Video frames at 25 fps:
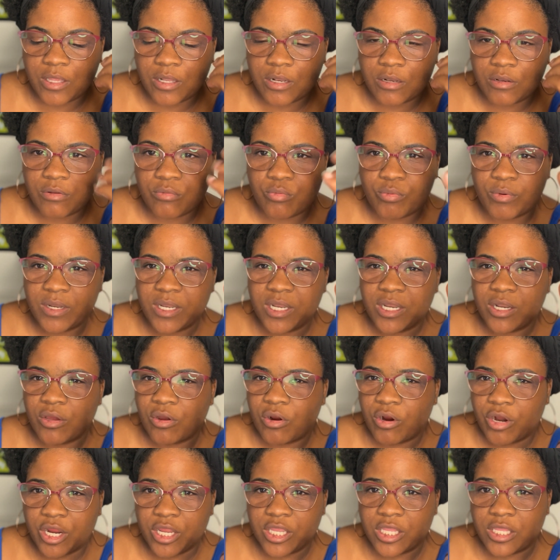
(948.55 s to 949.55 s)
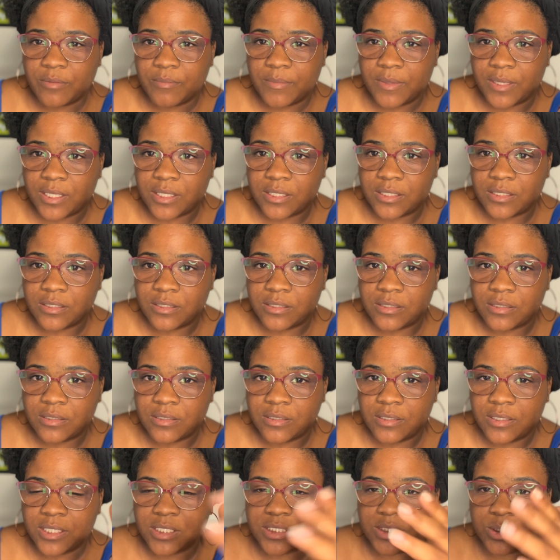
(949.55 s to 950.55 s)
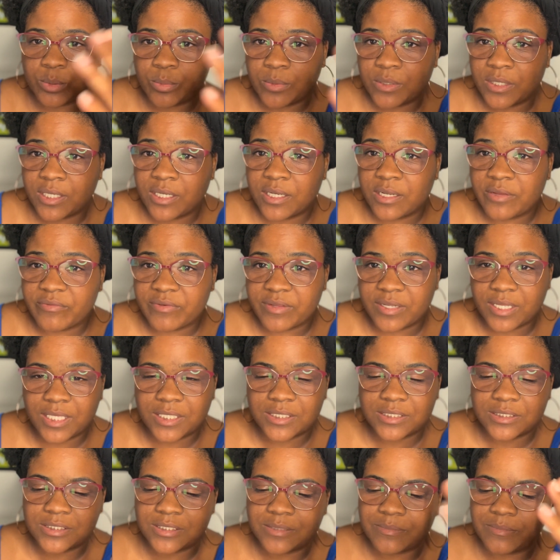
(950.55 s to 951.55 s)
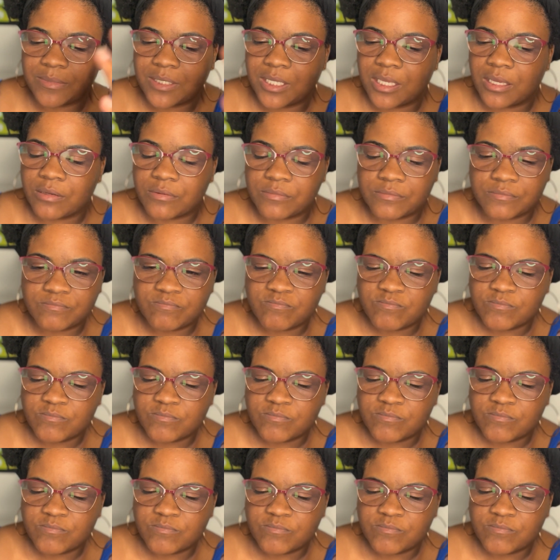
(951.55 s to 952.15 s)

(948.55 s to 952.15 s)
winning an argument is winning a relationship. No.